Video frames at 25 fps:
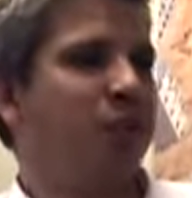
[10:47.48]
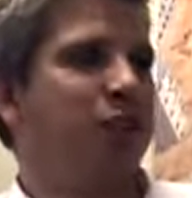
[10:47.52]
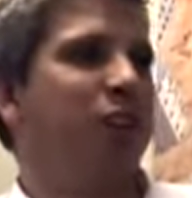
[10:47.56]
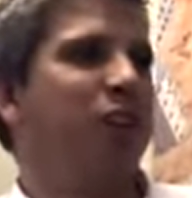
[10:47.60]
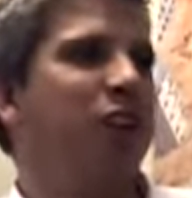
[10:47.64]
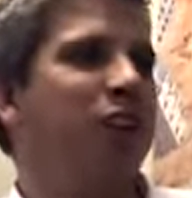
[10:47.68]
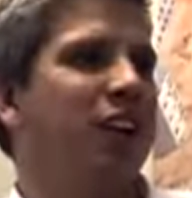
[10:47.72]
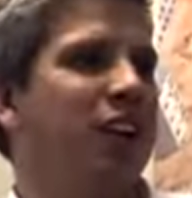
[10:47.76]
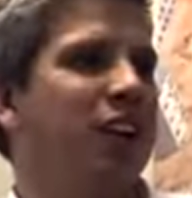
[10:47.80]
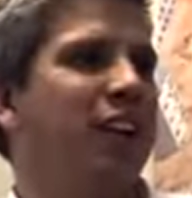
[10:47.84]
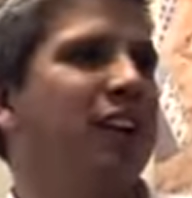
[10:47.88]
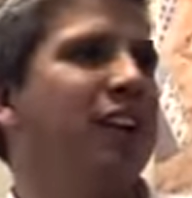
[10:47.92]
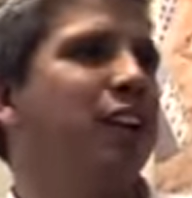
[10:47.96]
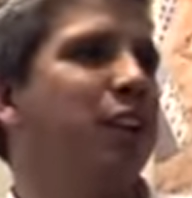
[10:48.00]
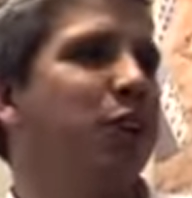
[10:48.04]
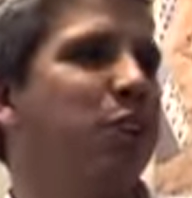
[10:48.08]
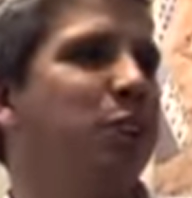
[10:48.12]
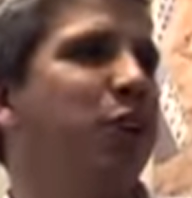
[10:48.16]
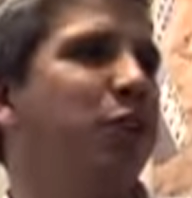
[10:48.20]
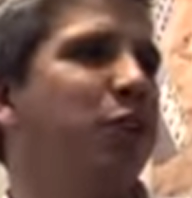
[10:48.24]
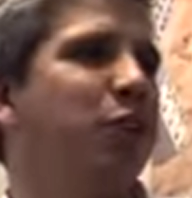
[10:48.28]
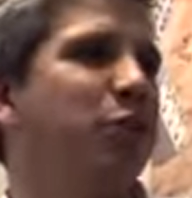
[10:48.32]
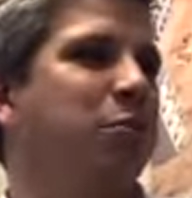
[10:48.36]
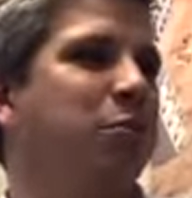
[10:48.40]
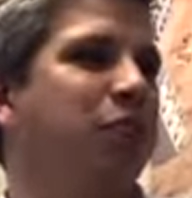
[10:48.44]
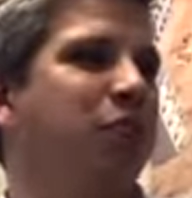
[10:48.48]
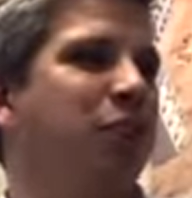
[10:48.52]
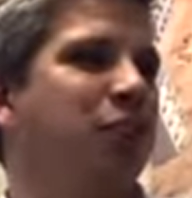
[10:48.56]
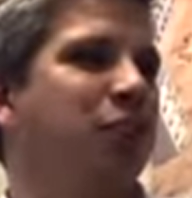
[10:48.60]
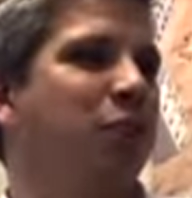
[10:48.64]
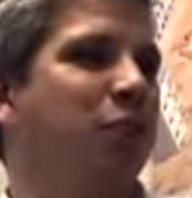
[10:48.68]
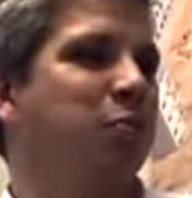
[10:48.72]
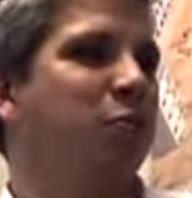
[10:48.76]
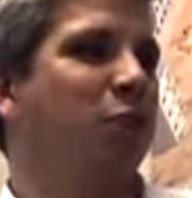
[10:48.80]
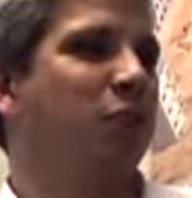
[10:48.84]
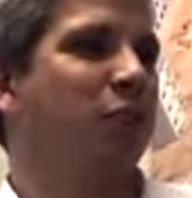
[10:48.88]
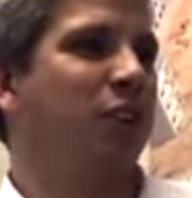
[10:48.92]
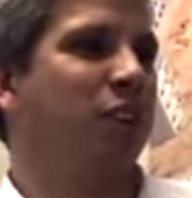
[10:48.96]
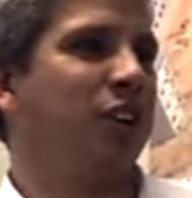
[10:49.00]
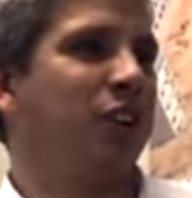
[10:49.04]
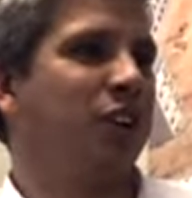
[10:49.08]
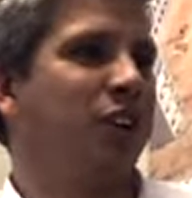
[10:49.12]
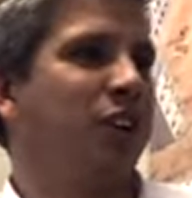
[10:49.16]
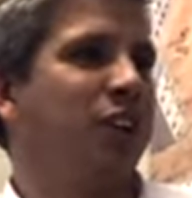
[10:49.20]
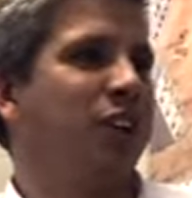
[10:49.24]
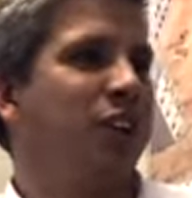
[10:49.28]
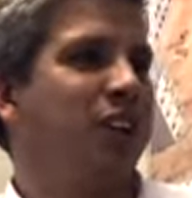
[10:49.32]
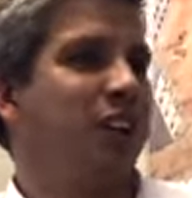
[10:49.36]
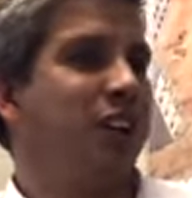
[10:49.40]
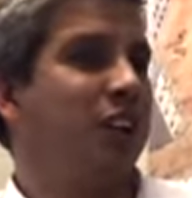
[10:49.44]
are less in the bottom end of the market
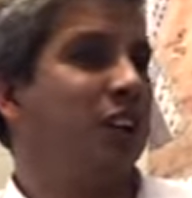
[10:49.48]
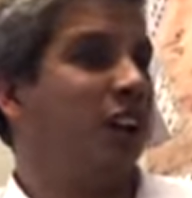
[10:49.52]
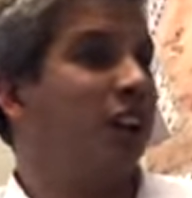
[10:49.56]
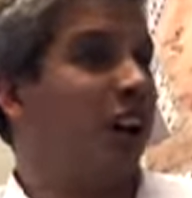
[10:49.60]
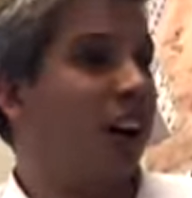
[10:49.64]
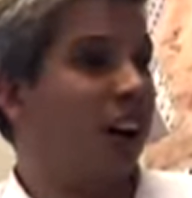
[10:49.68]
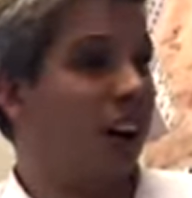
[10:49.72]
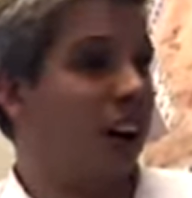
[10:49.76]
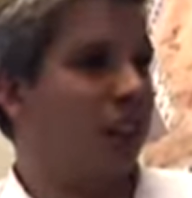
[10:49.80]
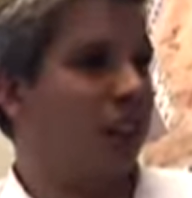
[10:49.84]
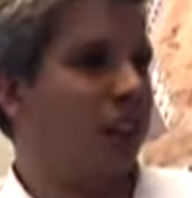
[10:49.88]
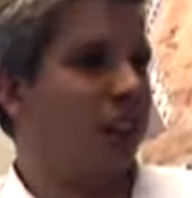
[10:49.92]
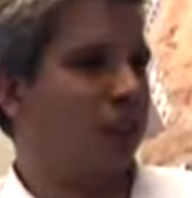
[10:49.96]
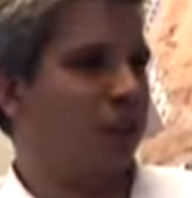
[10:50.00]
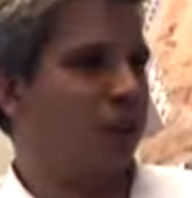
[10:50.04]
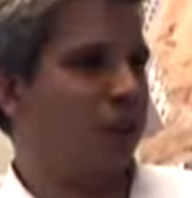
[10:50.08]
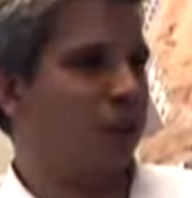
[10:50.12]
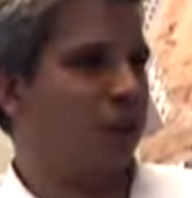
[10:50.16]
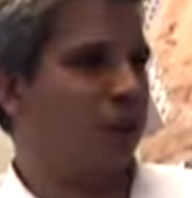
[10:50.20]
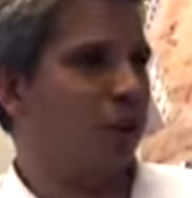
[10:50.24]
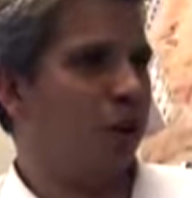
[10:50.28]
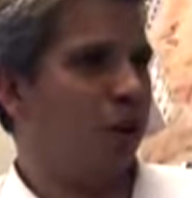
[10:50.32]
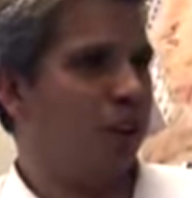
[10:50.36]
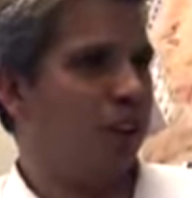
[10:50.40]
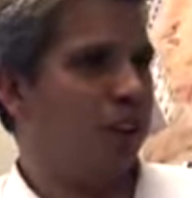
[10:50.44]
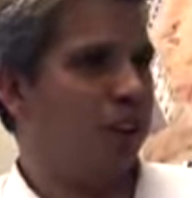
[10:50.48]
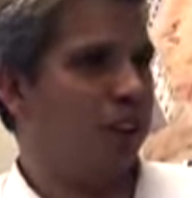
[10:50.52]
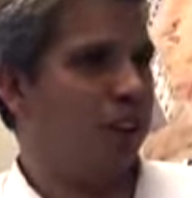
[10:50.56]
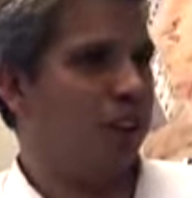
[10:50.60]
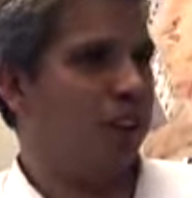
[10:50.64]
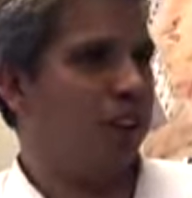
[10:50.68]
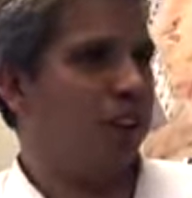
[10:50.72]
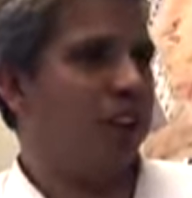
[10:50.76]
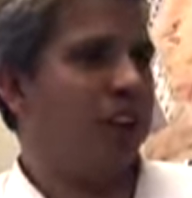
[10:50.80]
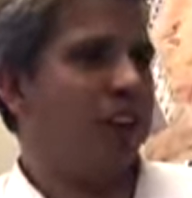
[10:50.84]
than the high end of the market.